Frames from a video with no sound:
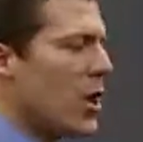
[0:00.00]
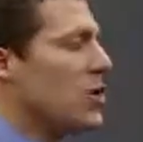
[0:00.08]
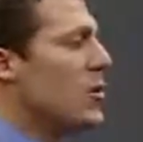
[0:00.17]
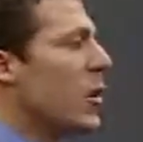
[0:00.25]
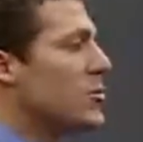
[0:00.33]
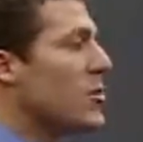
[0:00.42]

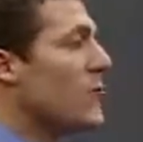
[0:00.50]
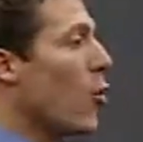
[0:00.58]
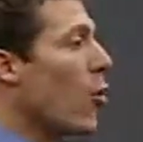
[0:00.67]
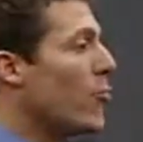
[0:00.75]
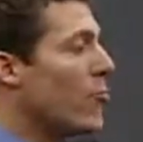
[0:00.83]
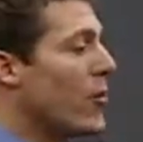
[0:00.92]
You also have
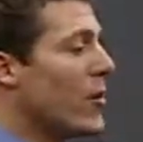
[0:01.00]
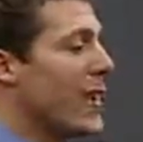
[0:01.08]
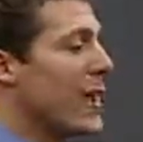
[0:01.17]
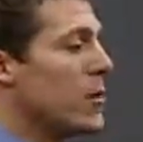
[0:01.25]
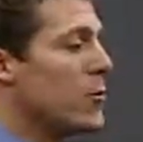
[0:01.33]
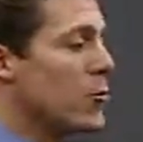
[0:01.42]
overt
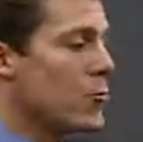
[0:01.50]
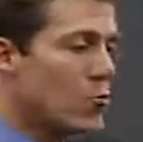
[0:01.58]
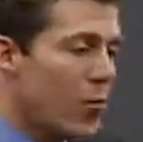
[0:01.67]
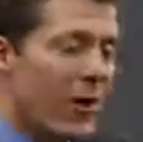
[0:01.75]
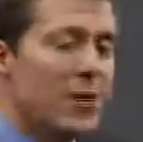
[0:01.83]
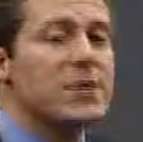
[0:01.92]
and
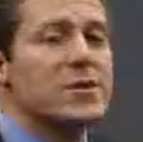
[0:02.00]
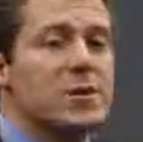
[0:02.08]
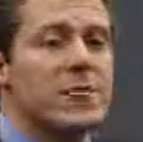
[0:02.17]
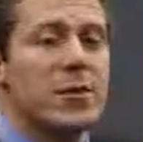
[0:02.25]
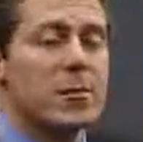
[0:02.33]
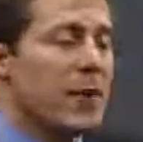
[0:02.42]

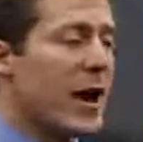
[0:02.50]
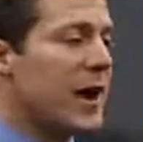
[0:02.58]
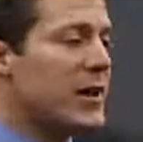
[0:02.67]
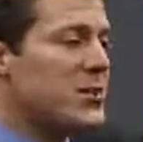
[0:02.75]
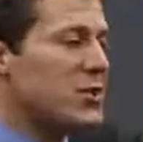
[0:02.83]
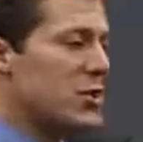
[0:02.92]
relatively
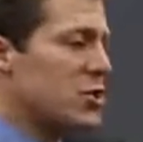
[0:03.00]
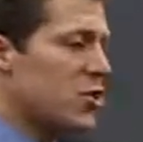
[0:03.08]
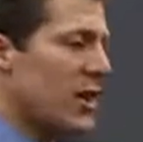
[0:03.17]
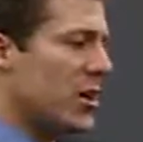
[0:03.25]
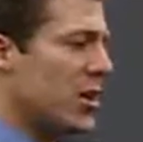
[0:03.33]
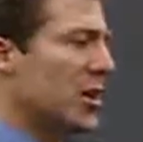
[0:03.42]
biased
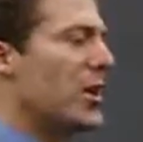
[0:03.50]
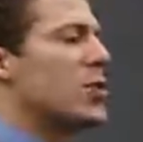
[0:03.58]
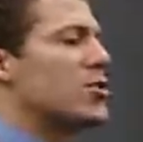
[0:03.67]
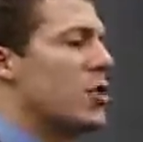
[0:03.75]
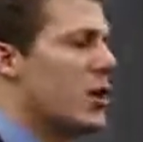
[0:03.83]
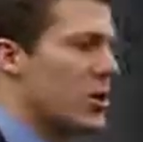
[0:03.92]
agenda and
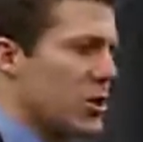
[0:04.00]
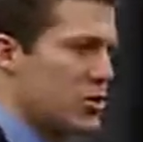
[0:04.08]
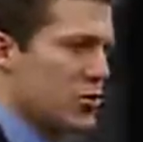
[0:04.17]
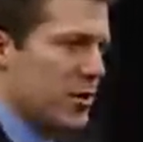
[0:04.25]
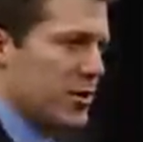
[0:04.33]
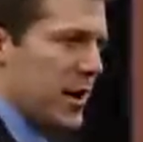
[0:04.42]
agenda
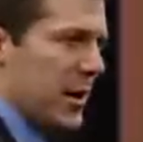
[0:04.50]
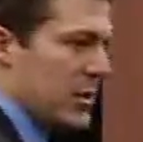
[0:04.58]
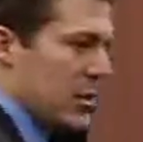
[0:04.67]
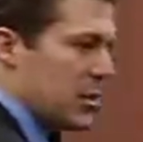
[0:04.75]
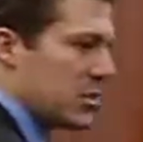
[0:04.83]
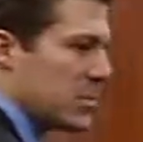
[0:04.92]
control
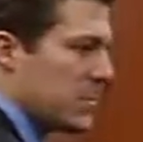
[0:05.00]
tactics.